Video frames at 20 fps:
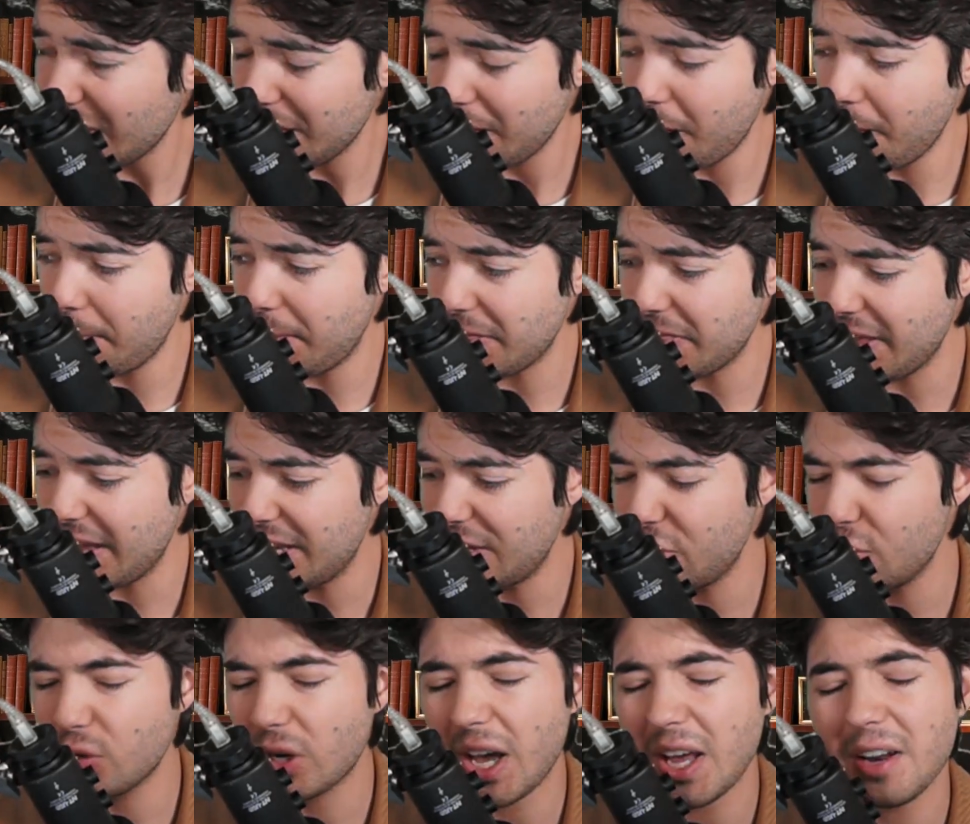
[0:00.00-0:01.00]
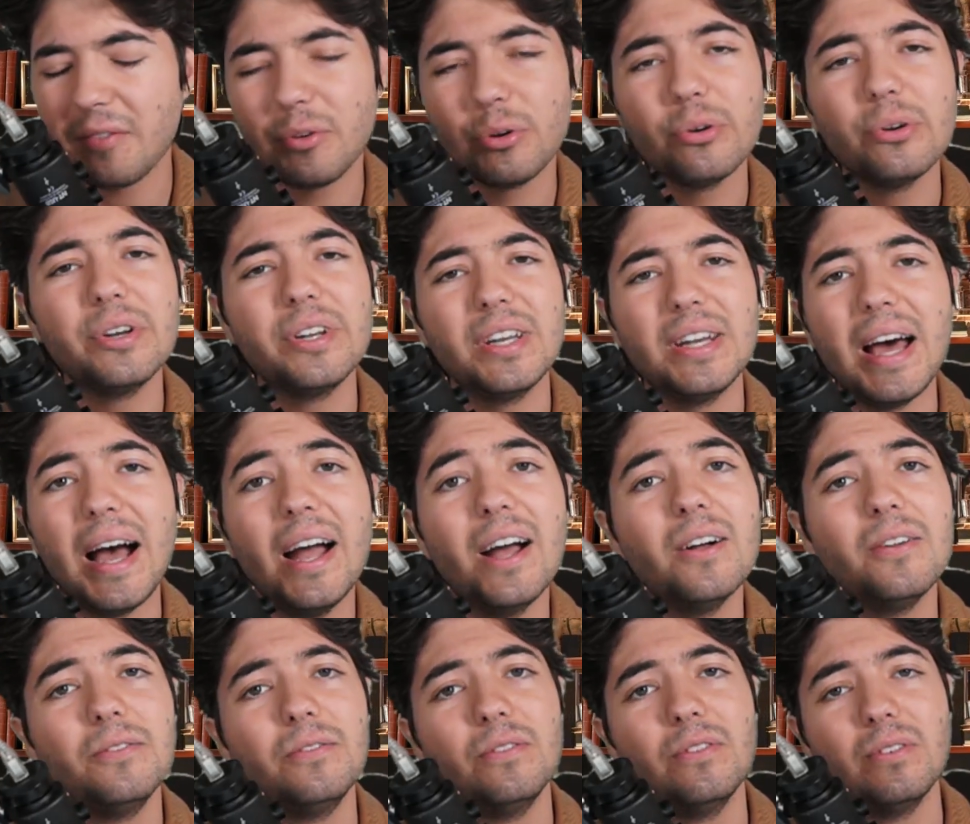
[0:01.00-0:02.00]
but then you kind of are in
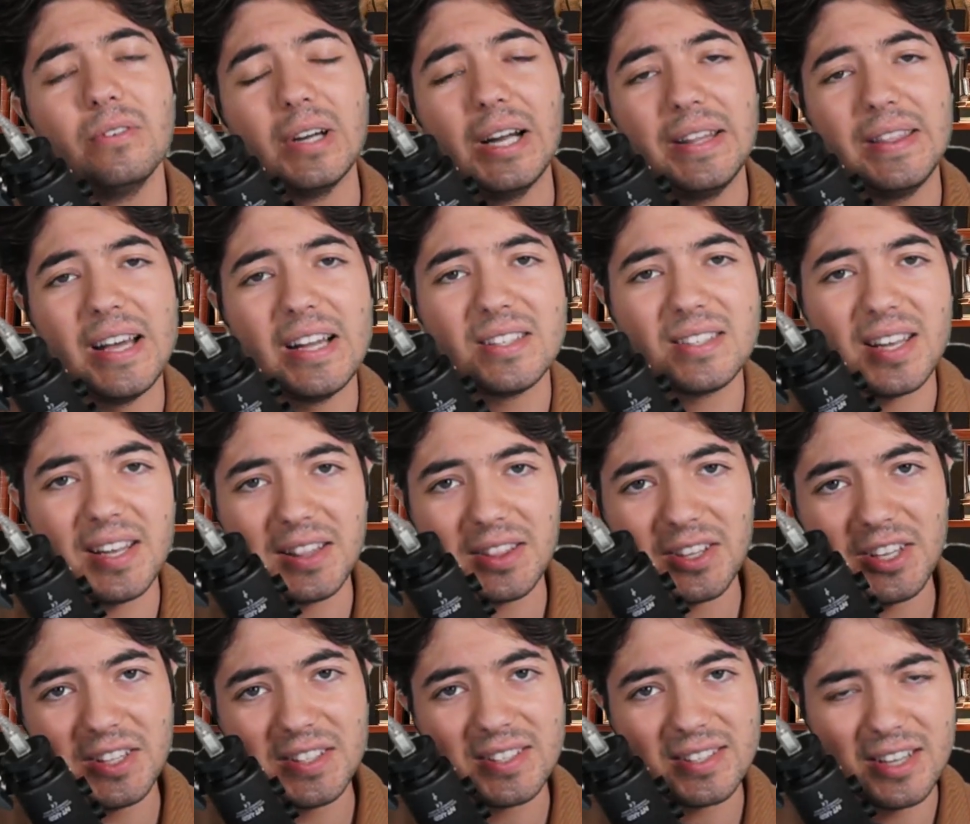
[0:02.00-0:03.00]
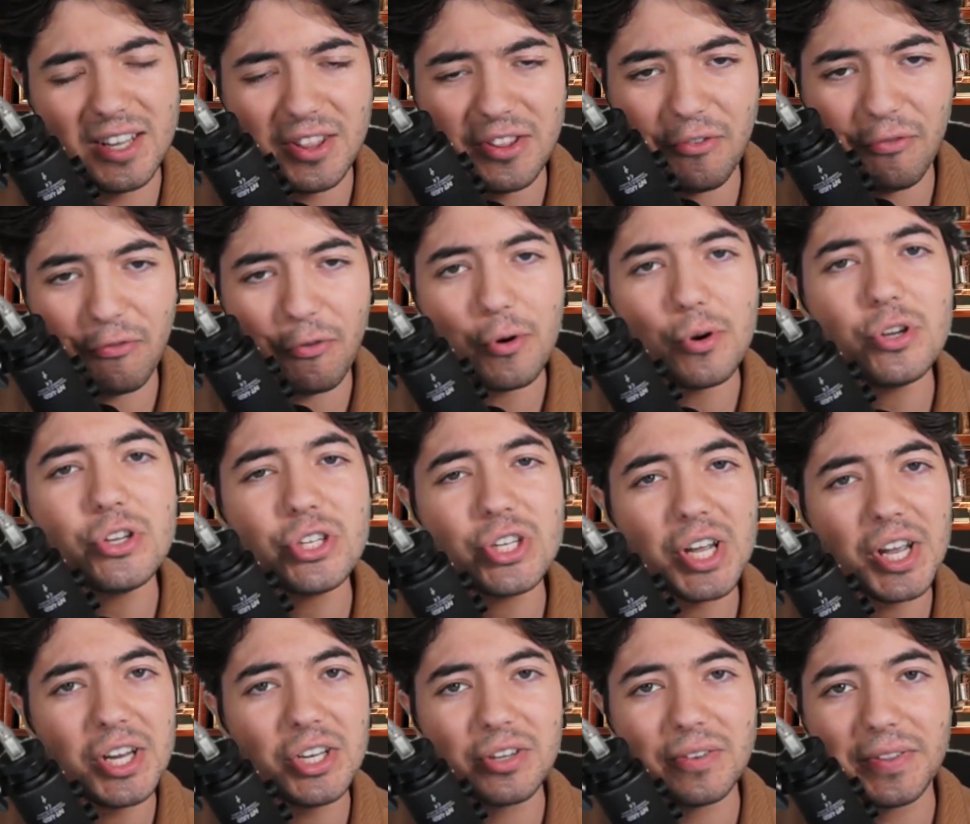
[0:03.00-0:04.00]
denial, right? That's like it's the first
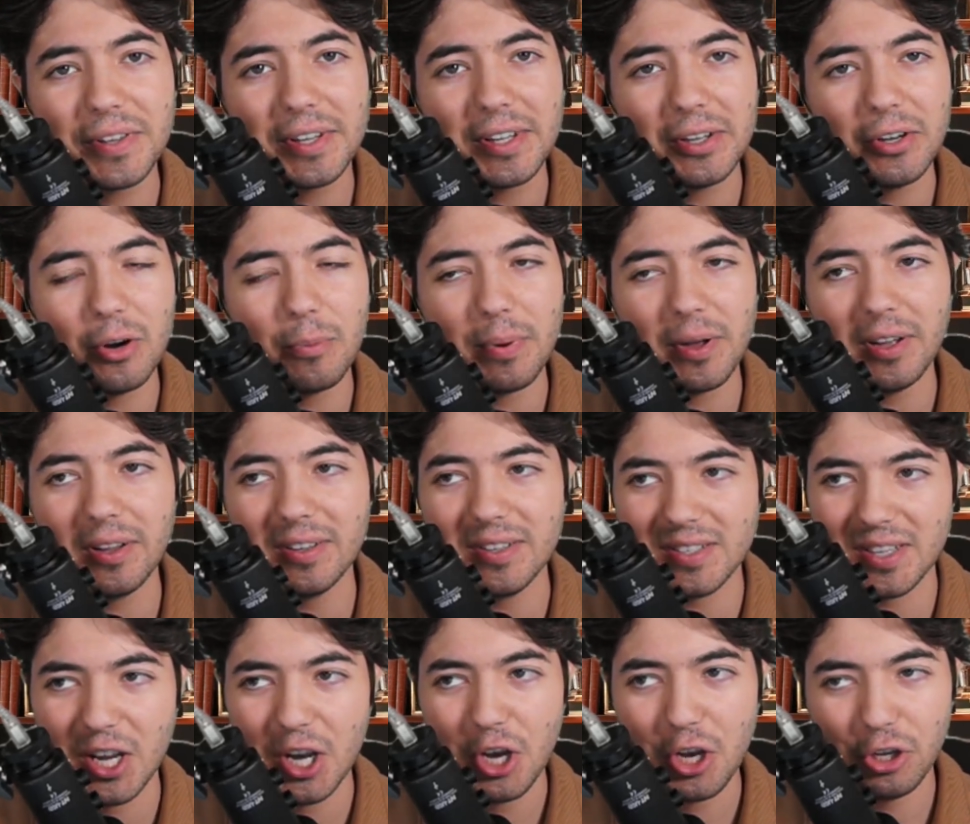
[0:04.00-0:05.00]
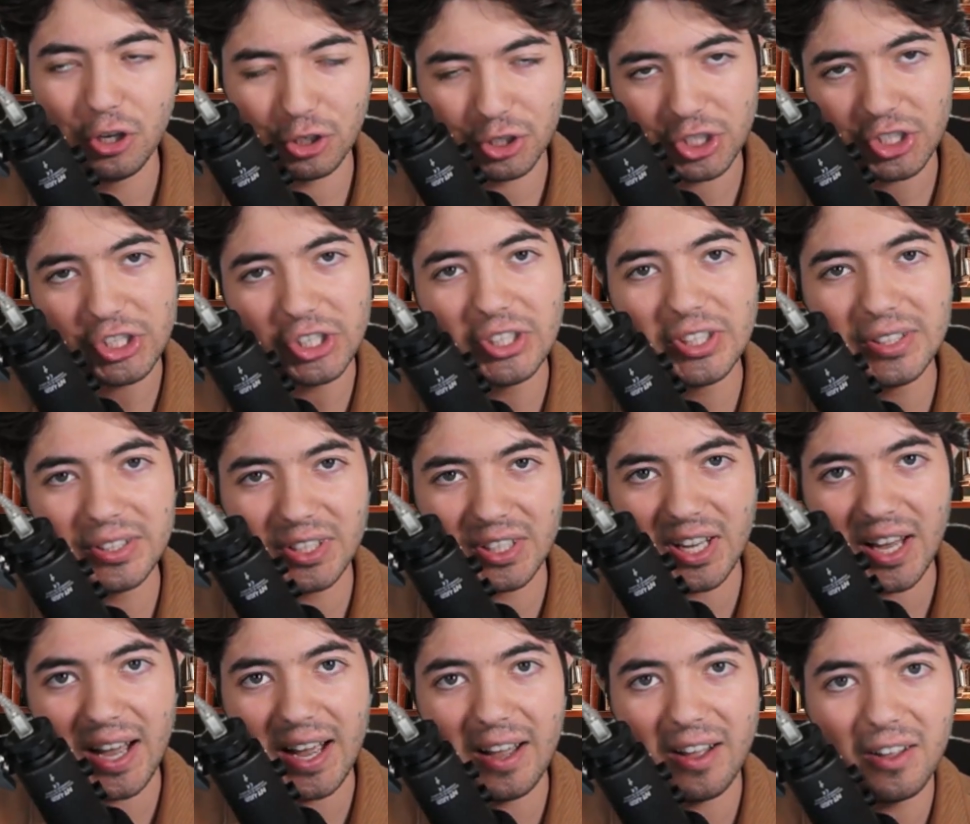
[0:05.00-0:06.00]
stage of the clear pill is you're still in
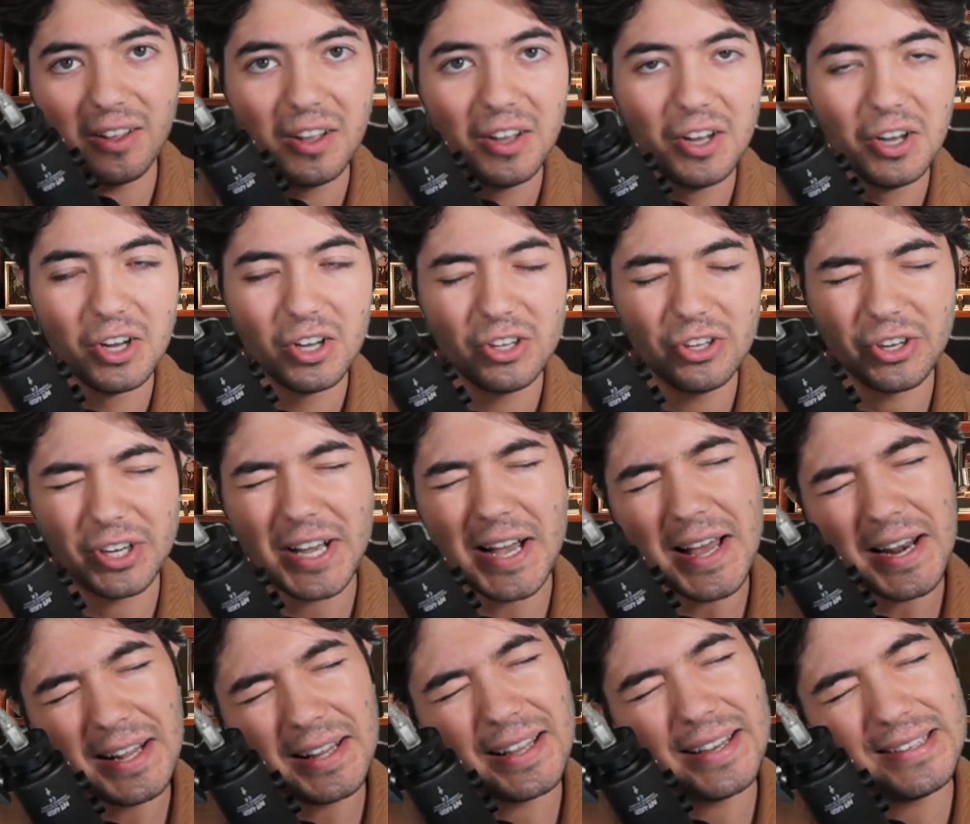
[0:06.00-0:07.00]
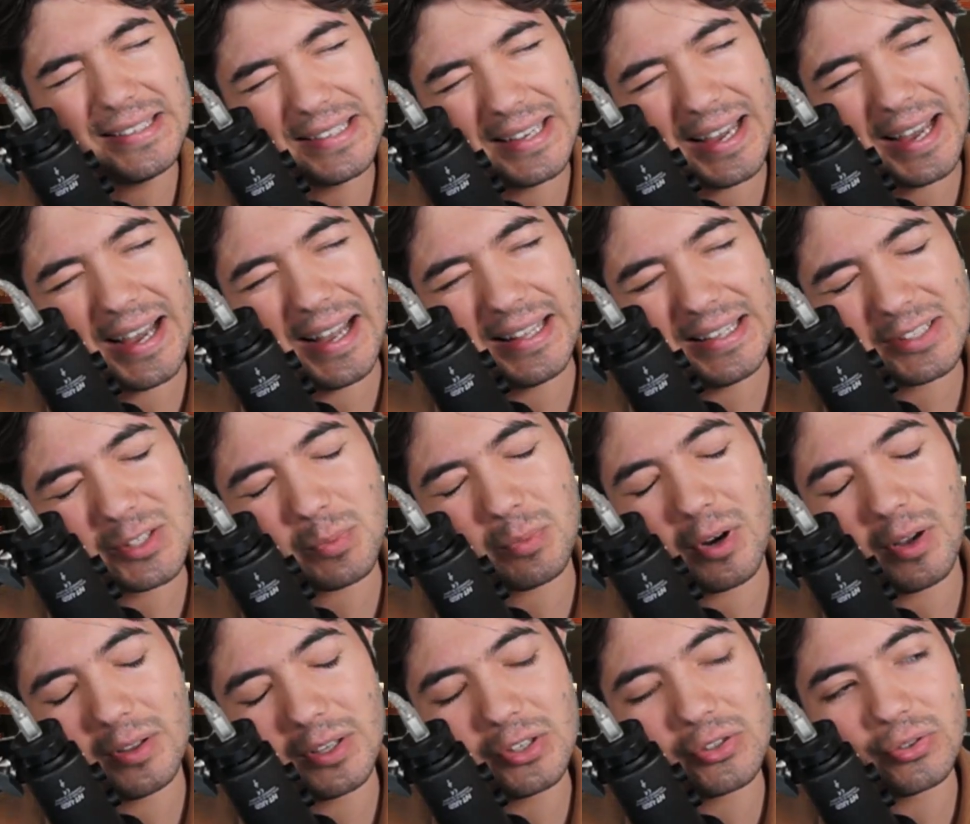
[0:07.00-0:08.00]
denial. You're kind of like, yeah, that's
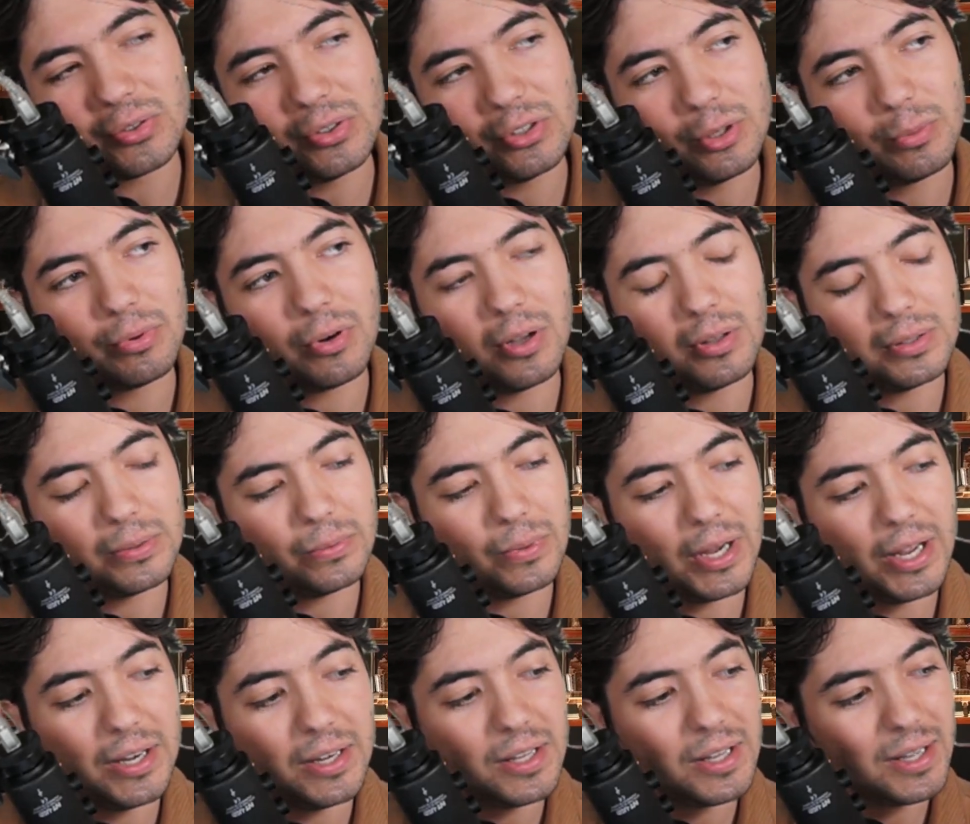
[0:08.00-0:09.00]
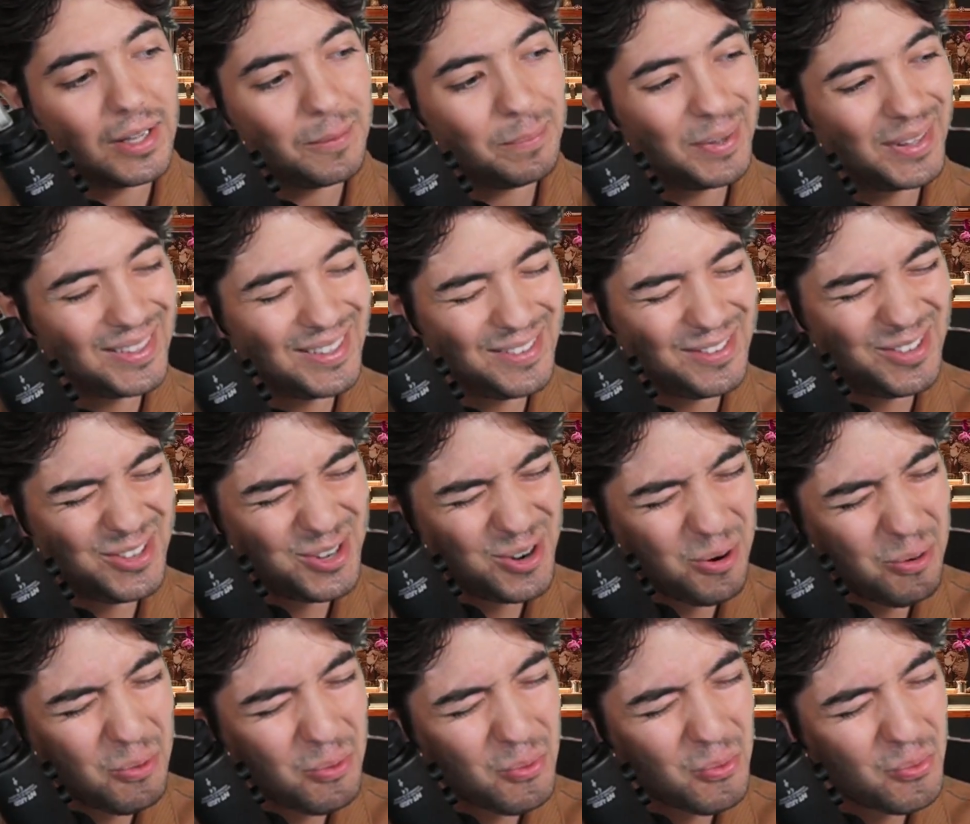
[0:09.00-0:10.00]
probably true. You're probably right, but you
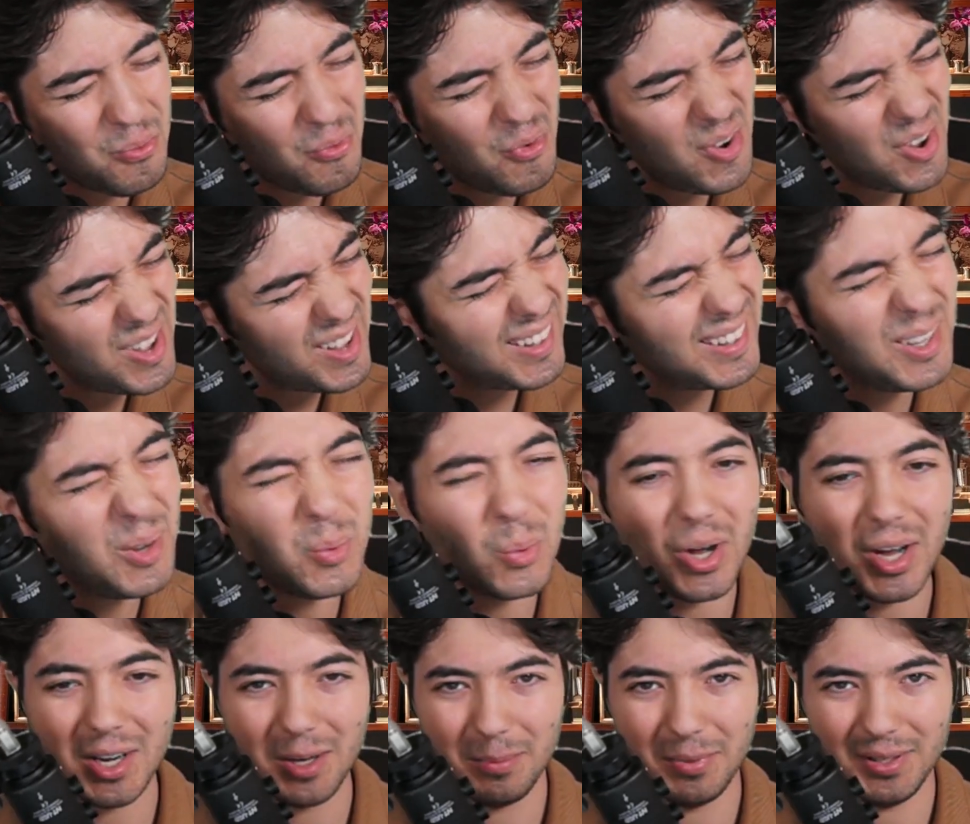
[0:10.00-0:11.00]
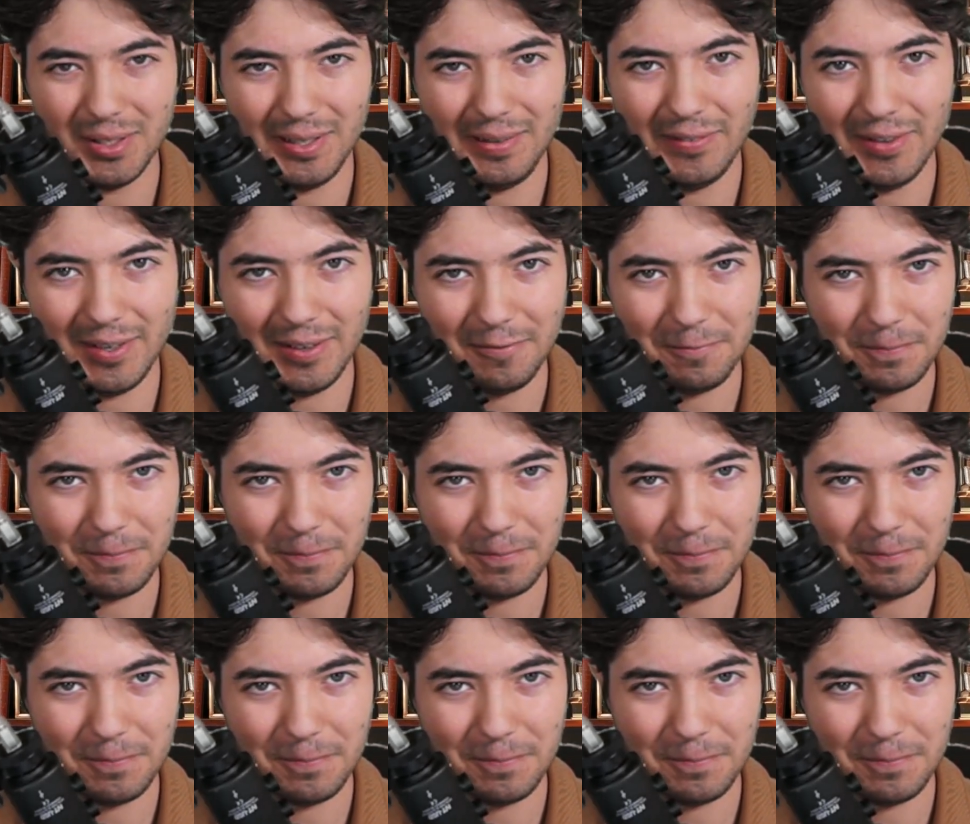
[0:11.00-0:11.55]
don't really want to believe it.